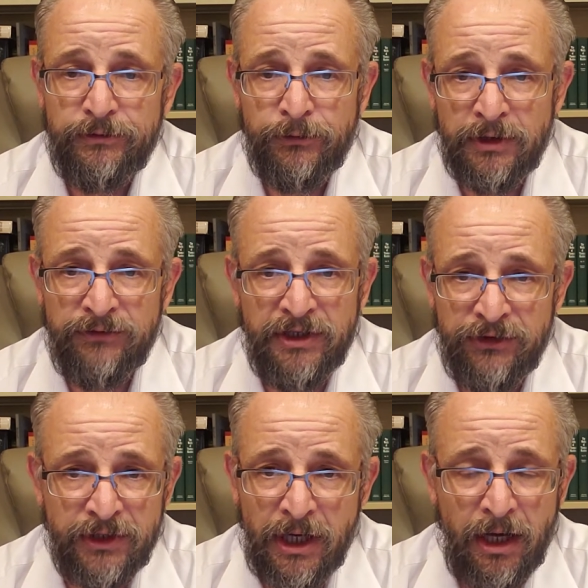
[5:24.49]
We're living
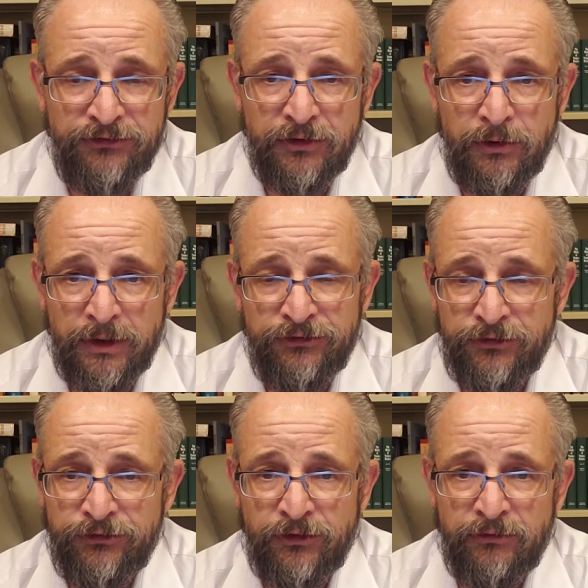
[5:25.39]
in the
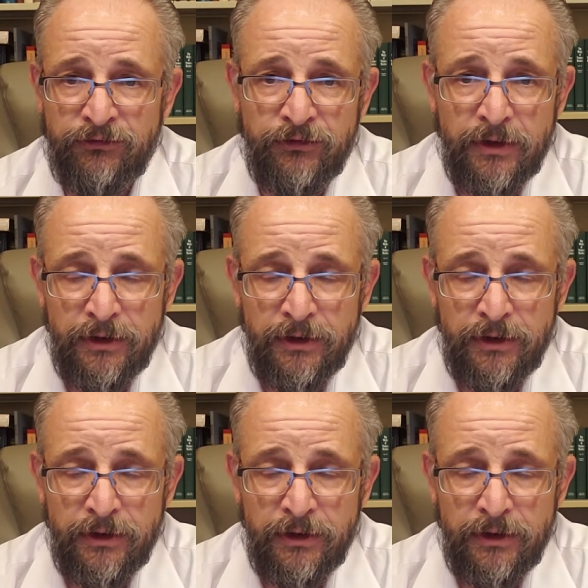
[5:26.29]
consequences of